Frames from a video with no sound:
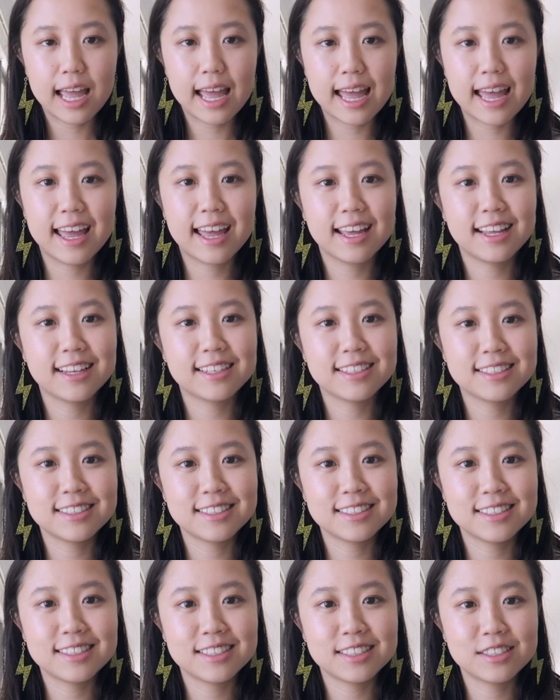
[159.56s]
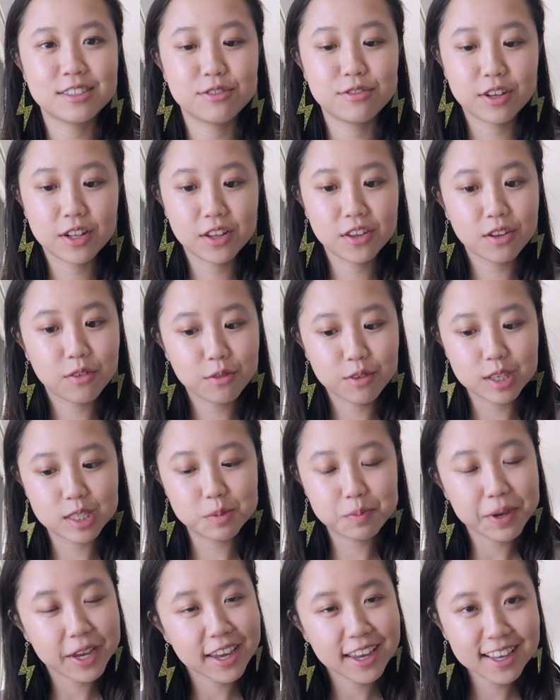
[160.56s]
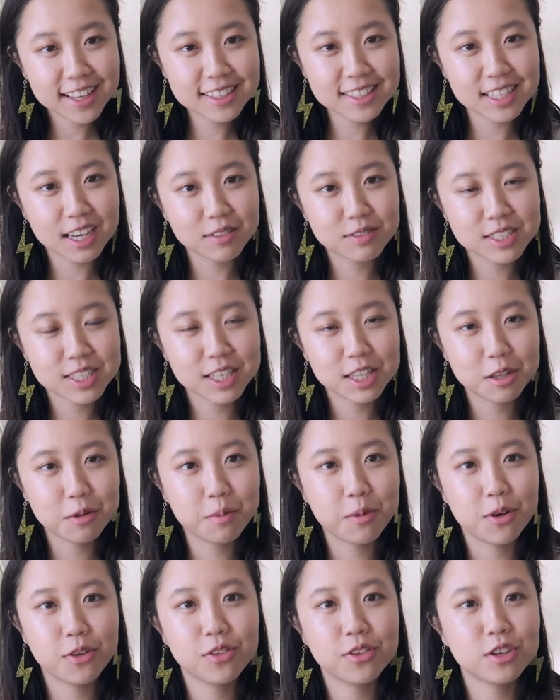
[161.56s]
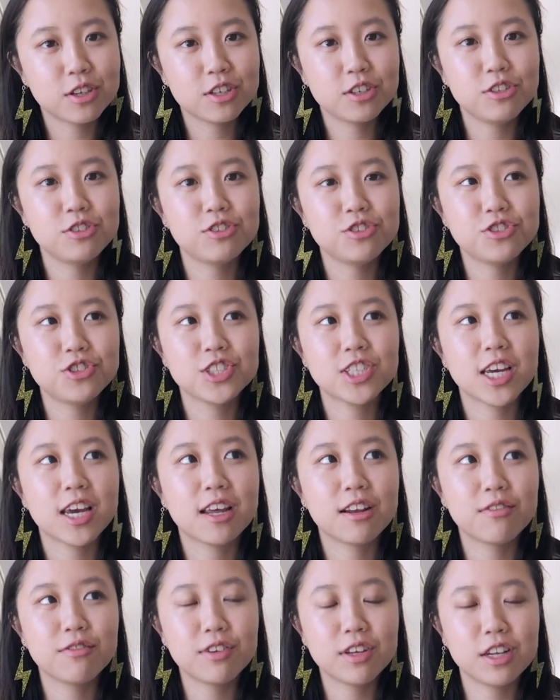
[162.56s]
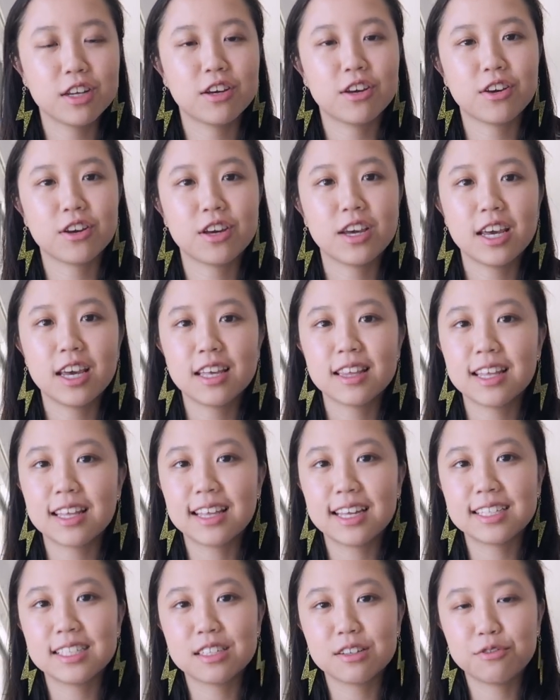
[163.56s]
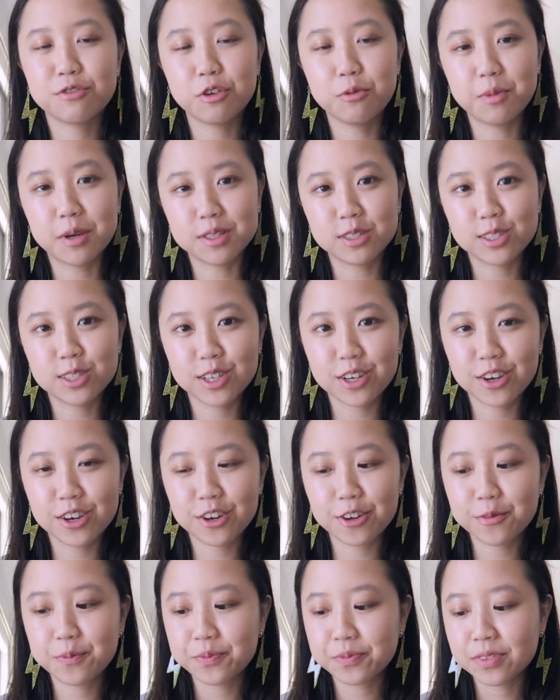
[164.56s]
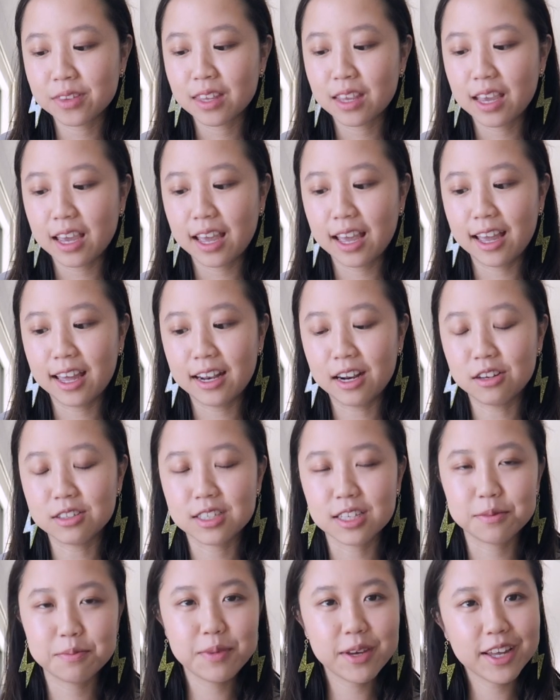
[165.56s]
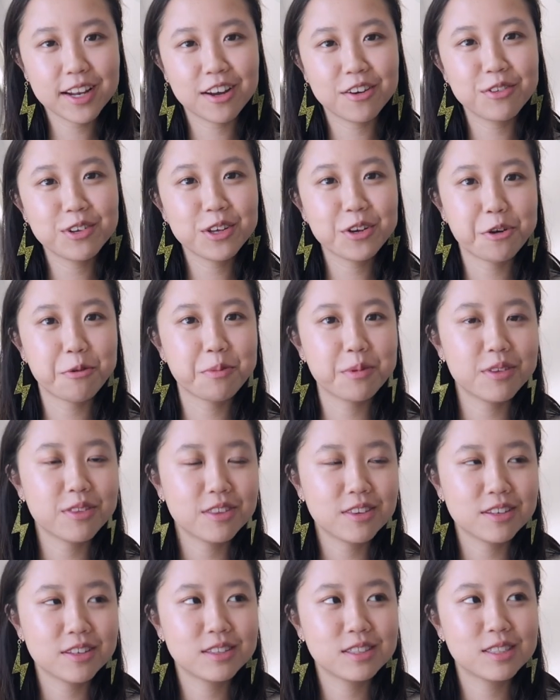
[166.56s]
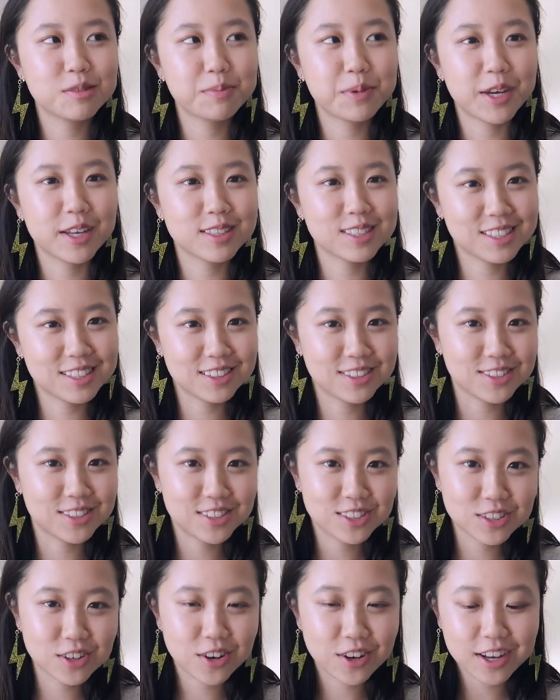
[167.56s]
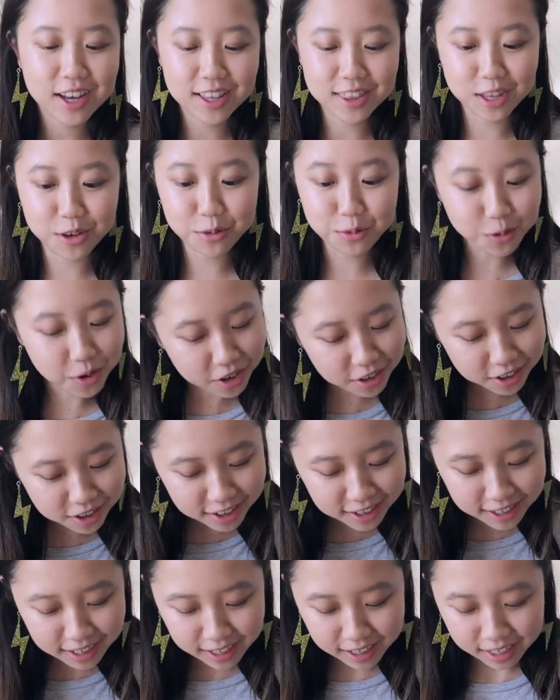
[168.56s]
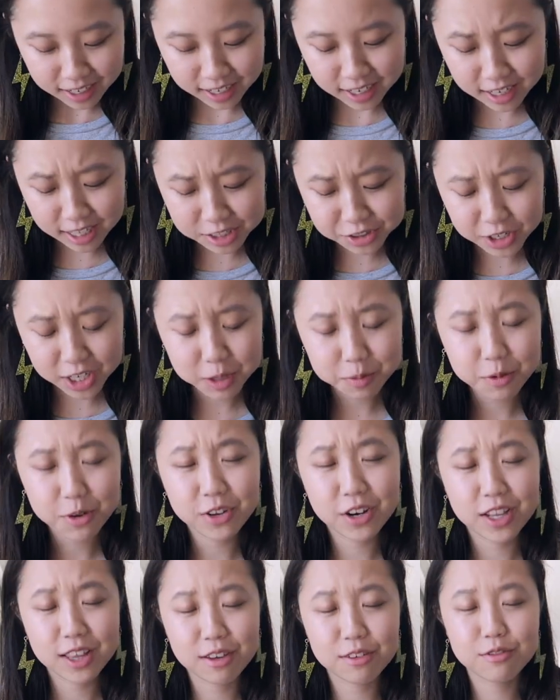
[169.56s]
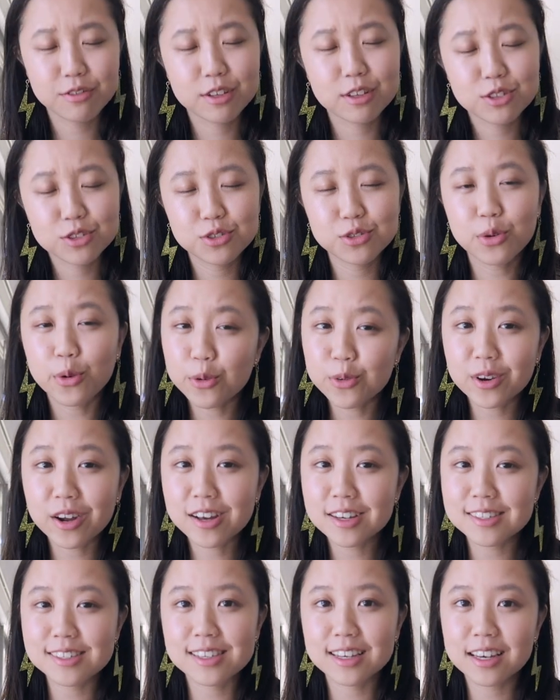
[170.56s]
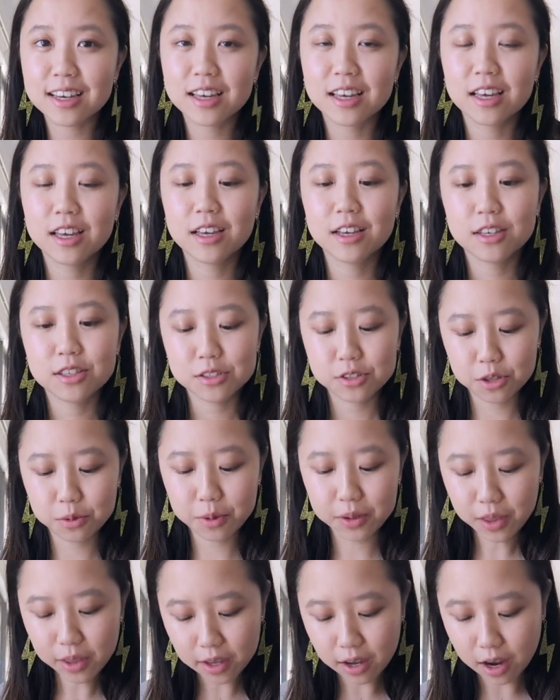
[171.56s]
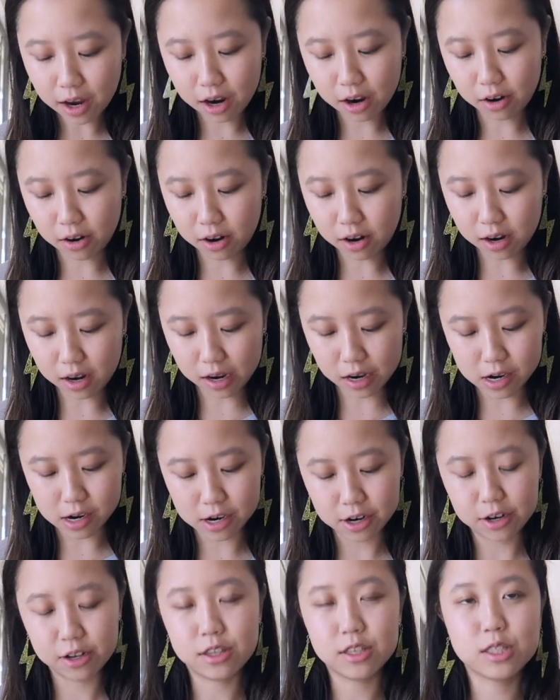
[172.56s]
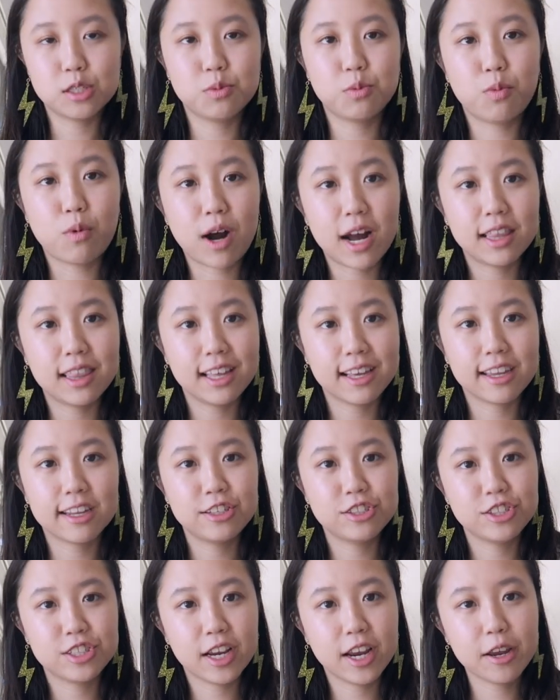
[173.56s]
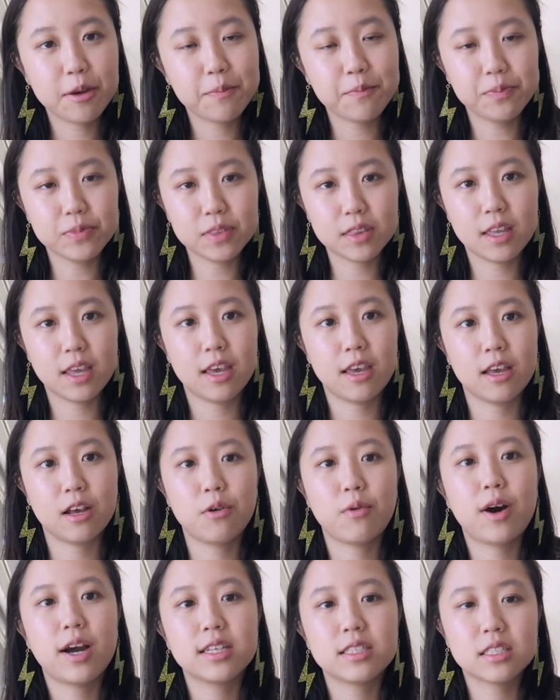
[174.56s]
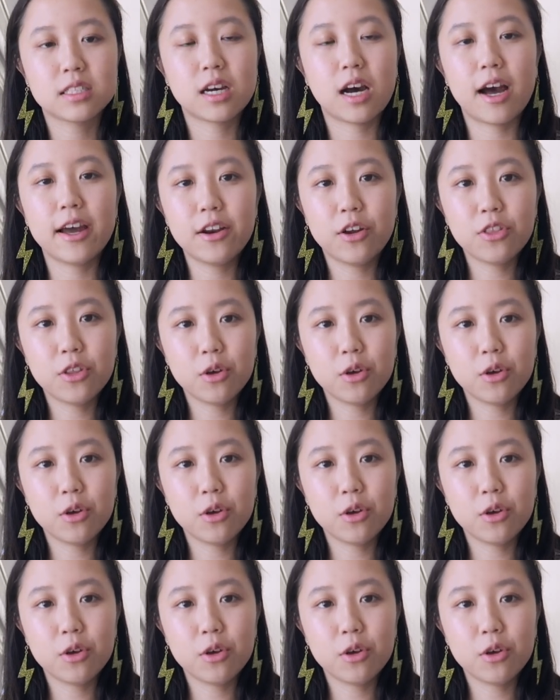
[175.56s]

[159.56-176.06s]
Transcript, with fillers: and fell in love with these pants I've seen them on the Q2 Chan video that they did a few months ago and I was like man I really hope that these pants are still in stock and they were I tried them on and they fit so nicely so what they are are this wide legged shape they're quite tight